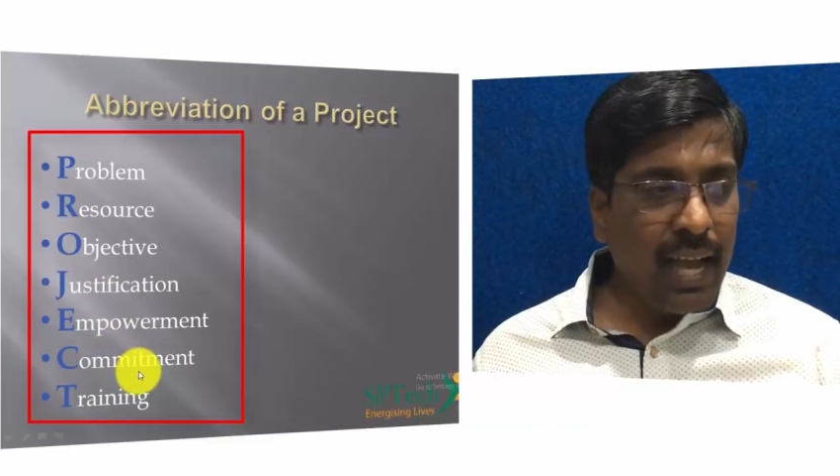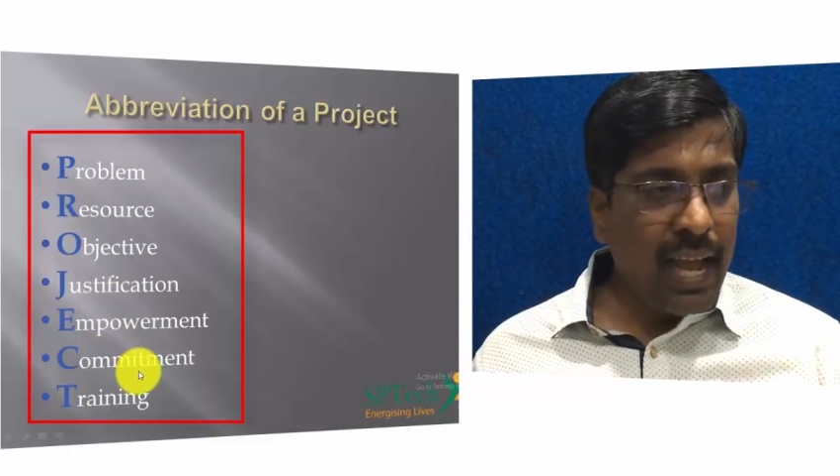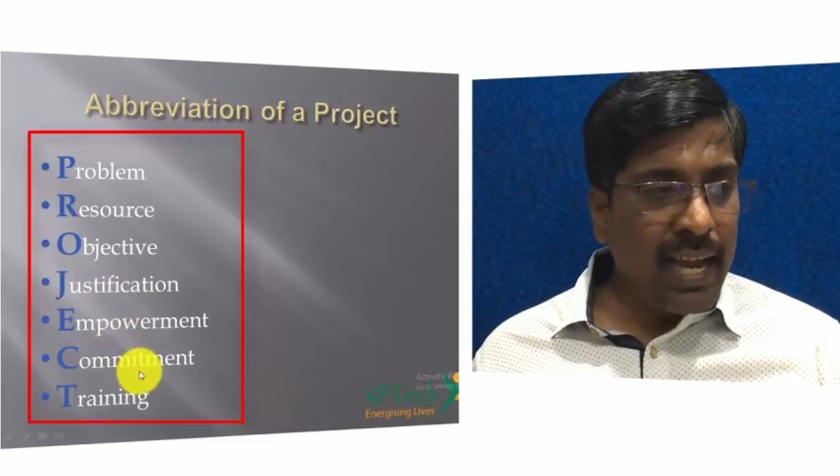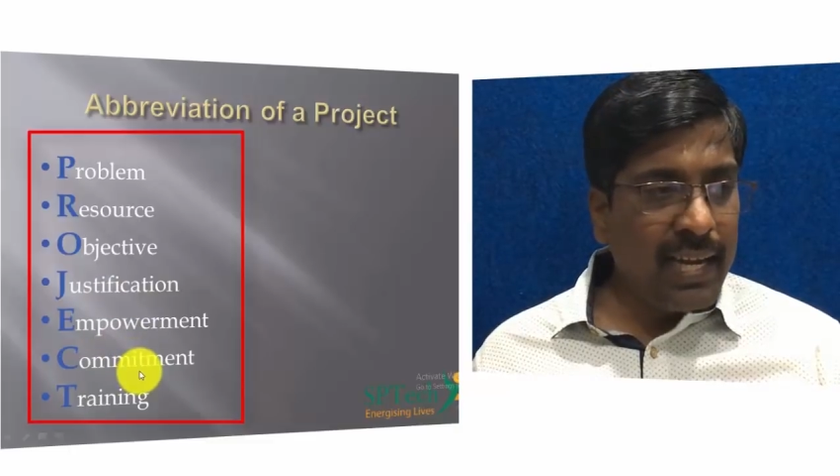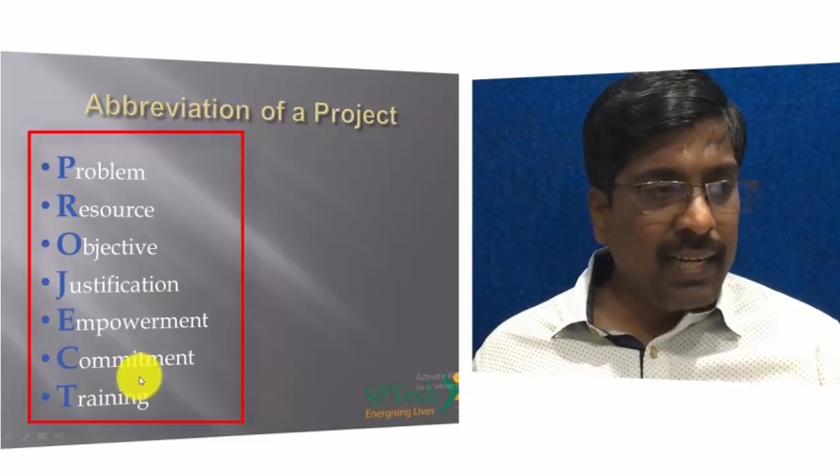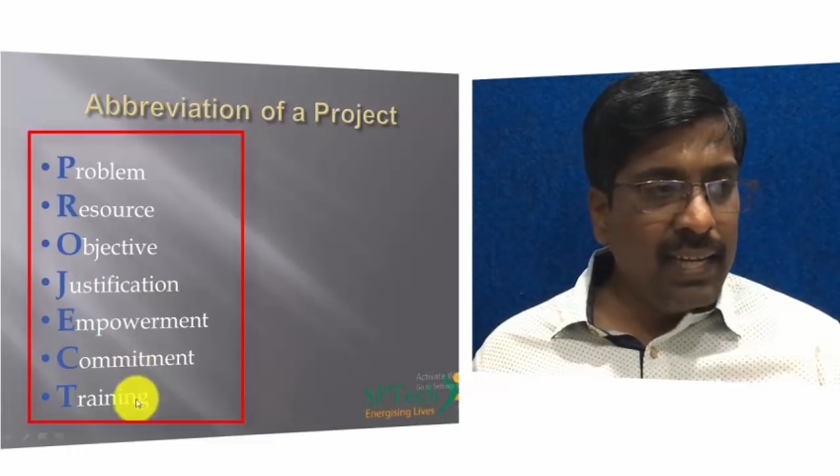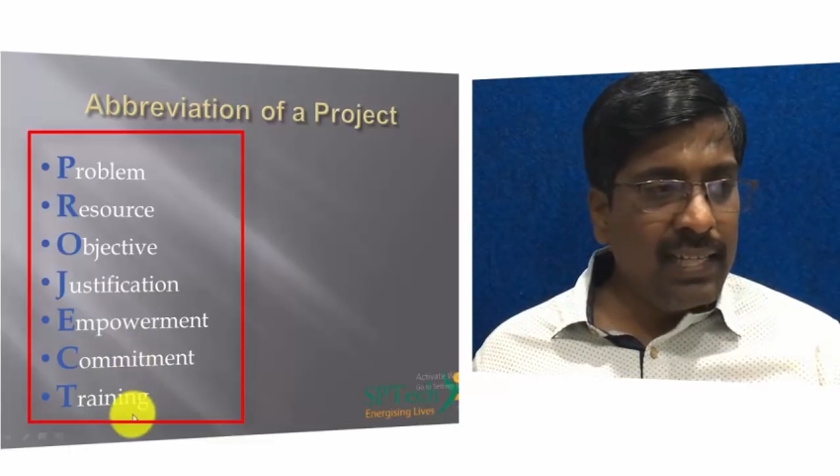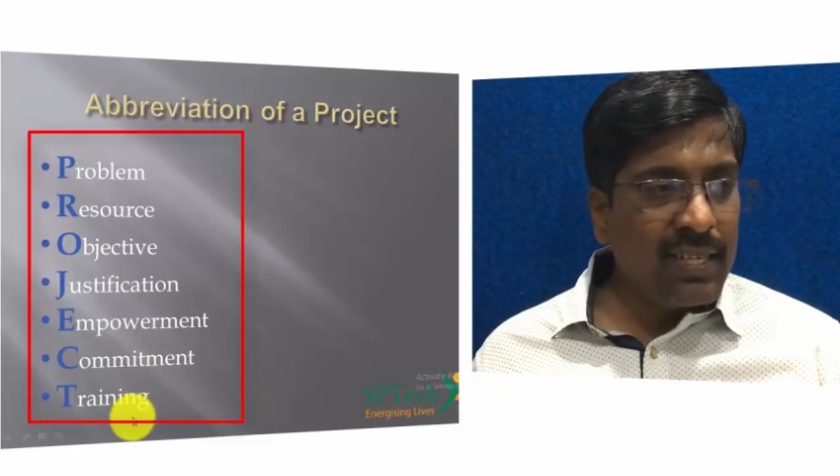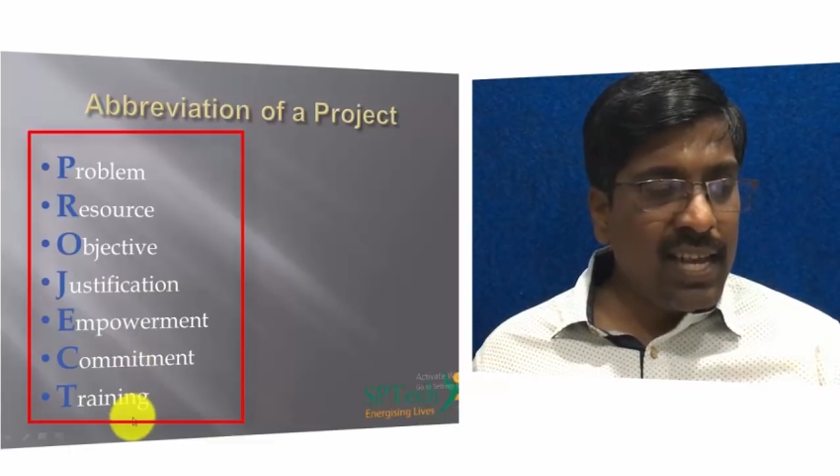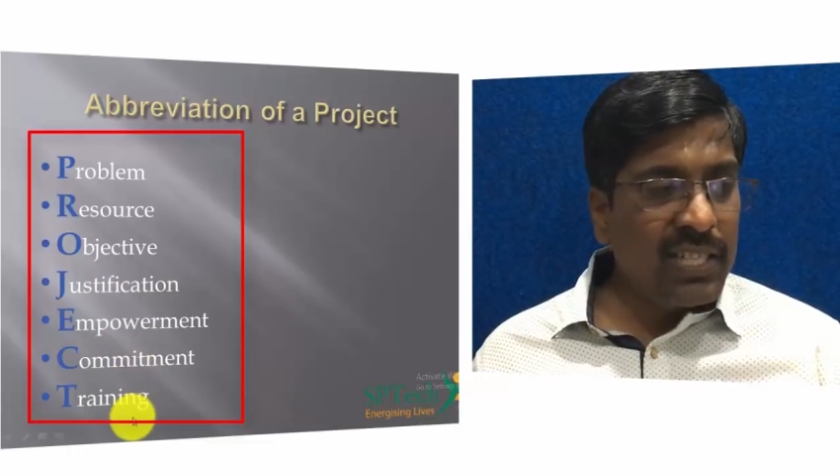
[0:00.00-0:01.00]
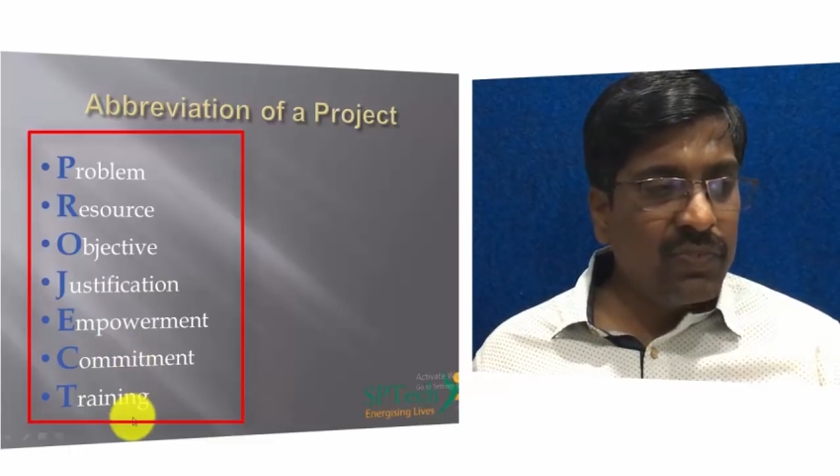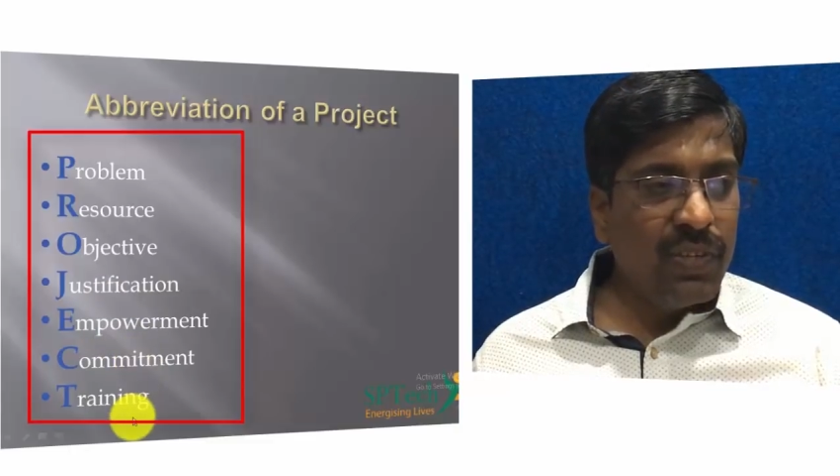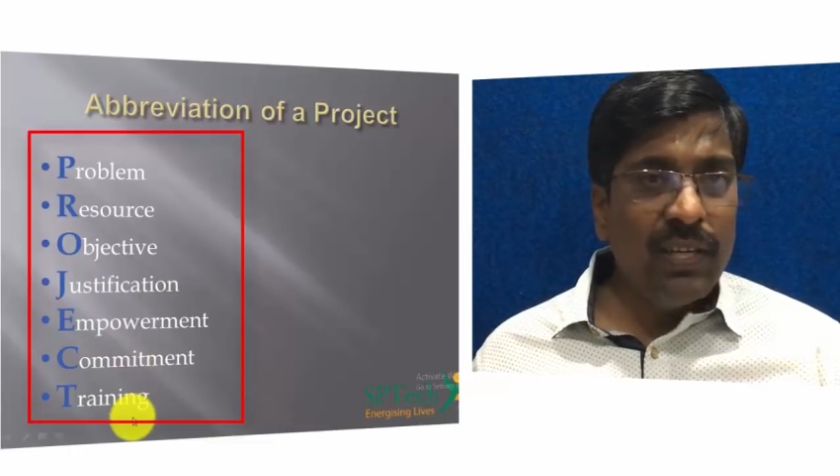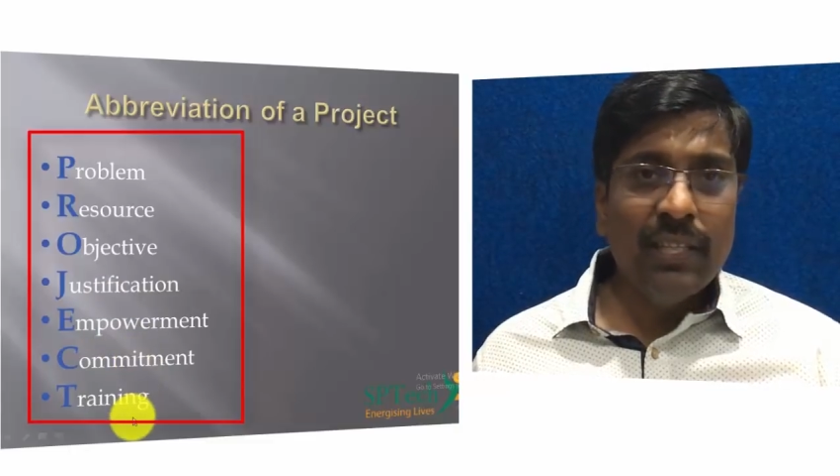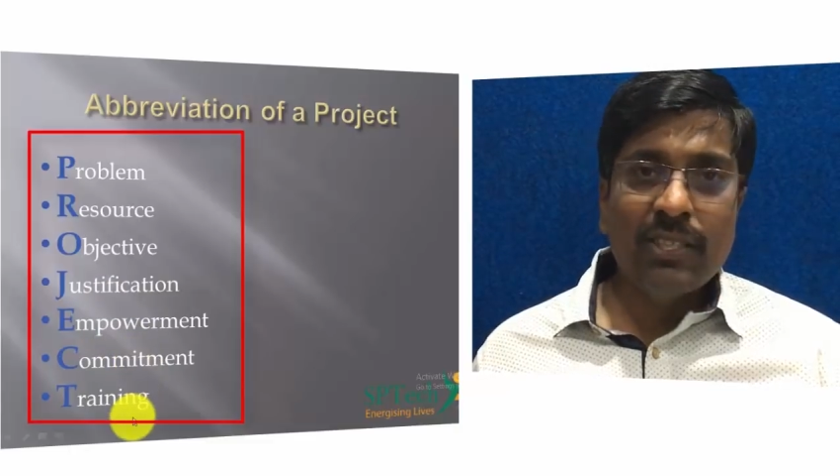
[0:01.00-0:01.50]
and T stands
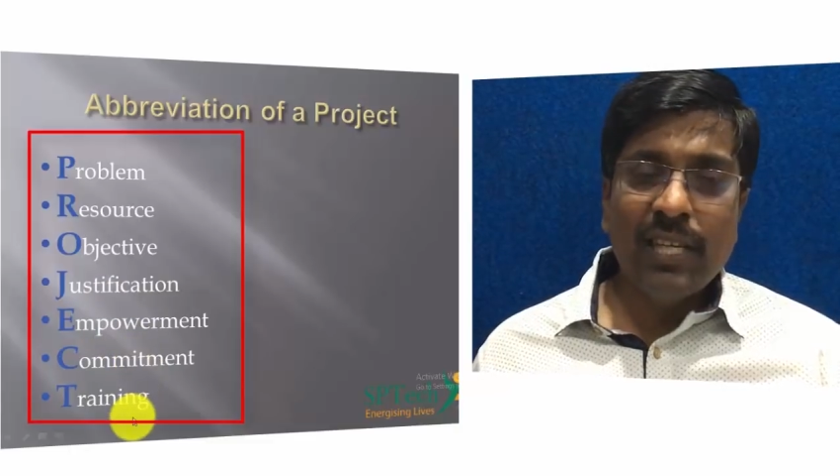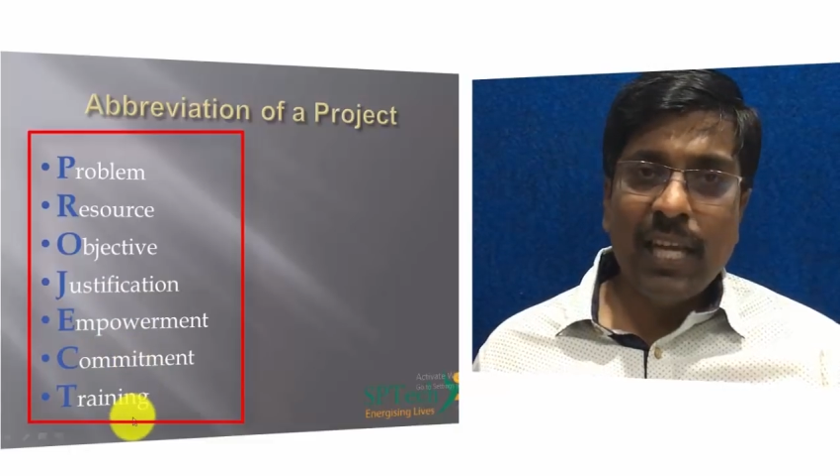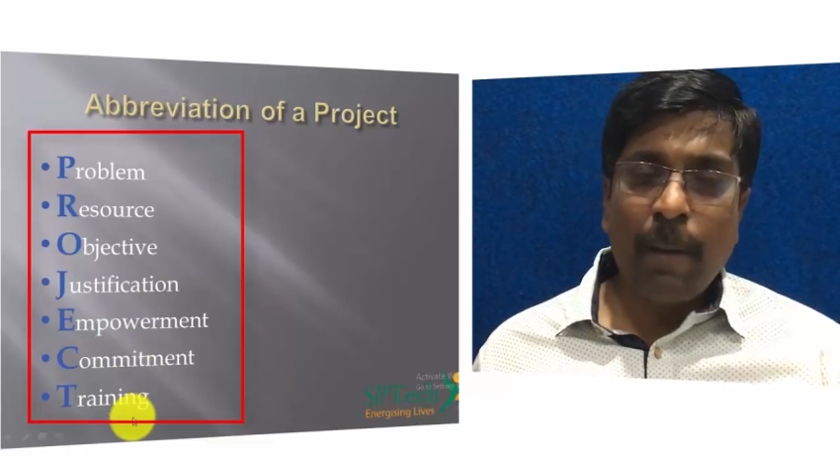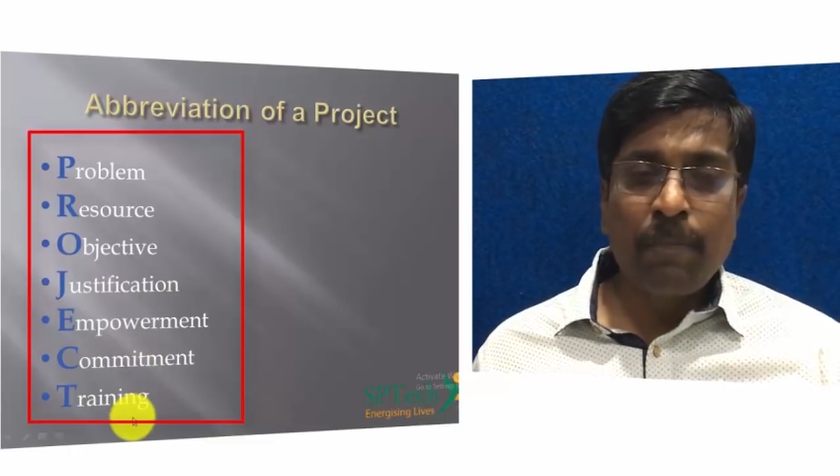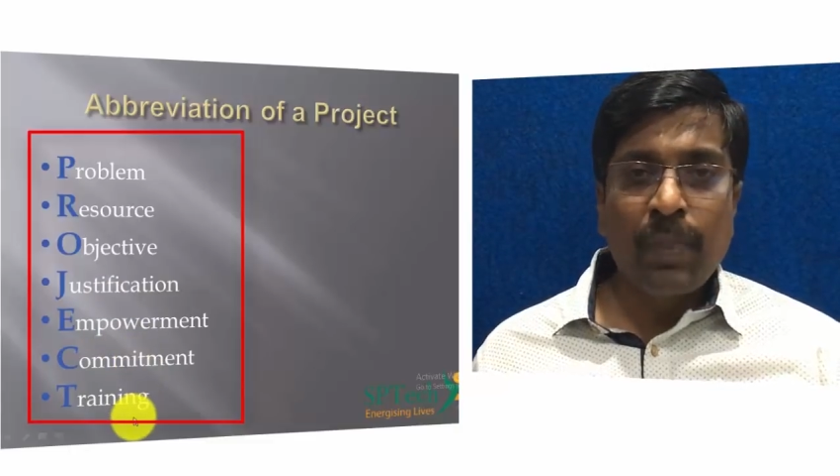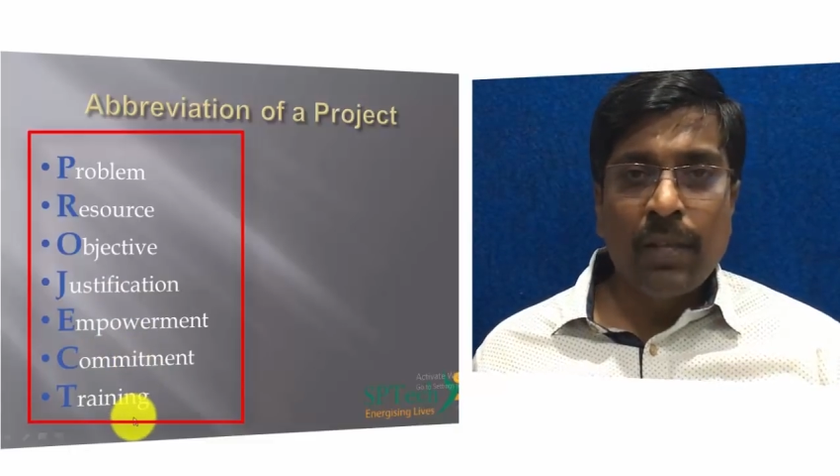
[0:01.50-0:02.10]
for training.